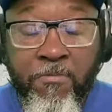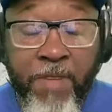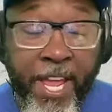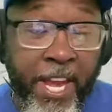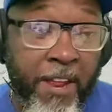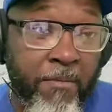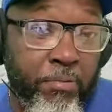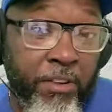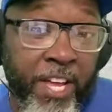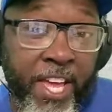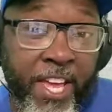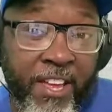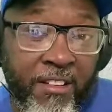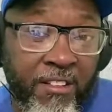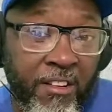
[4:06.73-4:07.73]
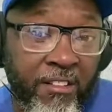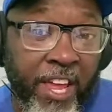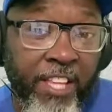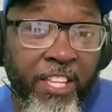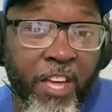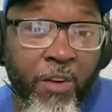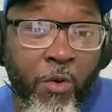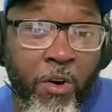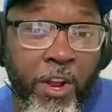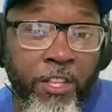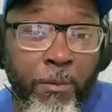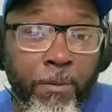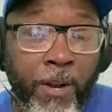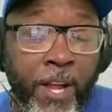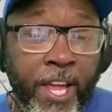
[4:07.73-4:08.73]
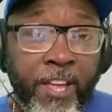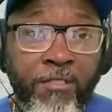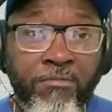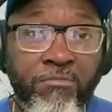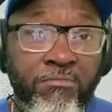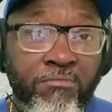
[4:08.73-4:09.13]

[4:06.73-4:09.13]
They didn't play like they wanted to play.